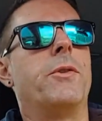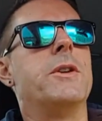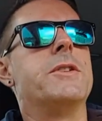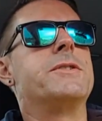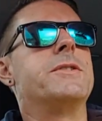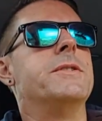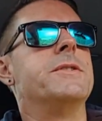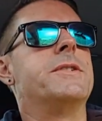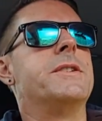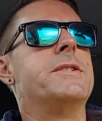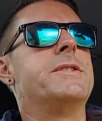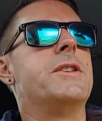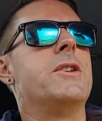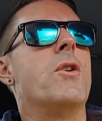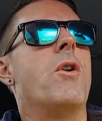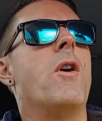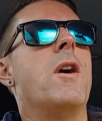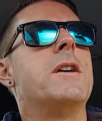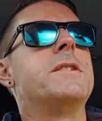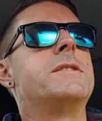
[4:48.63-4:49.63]
for instance, is
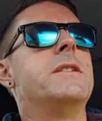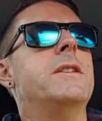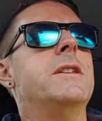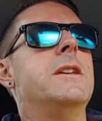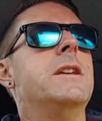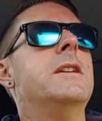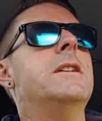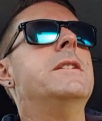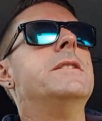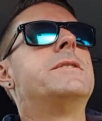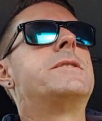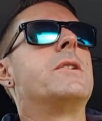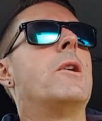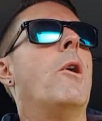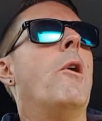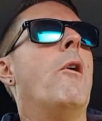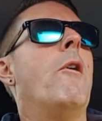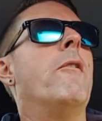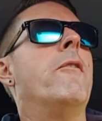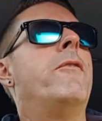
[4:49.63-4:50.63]
the eyes and the ears
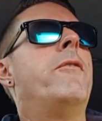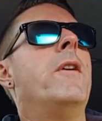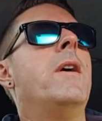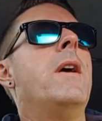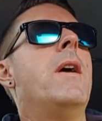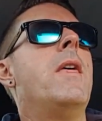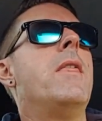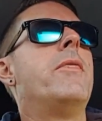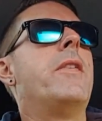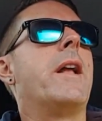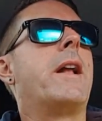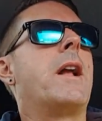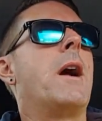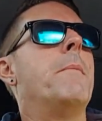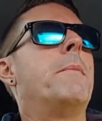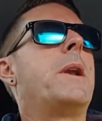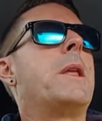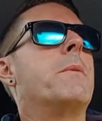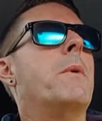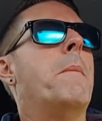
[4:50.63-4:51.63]
of their
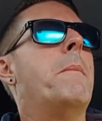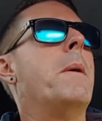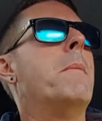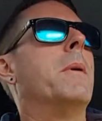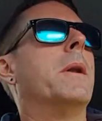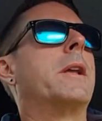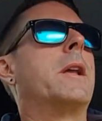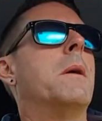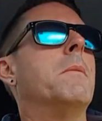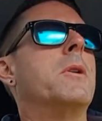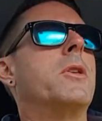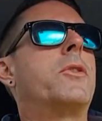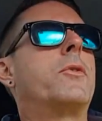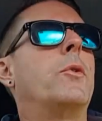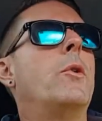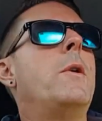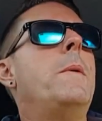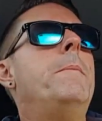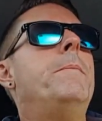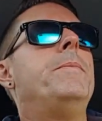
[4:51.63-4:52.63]
company when people are coming
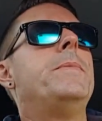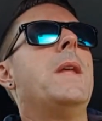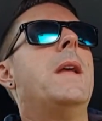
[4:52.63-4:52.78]
through.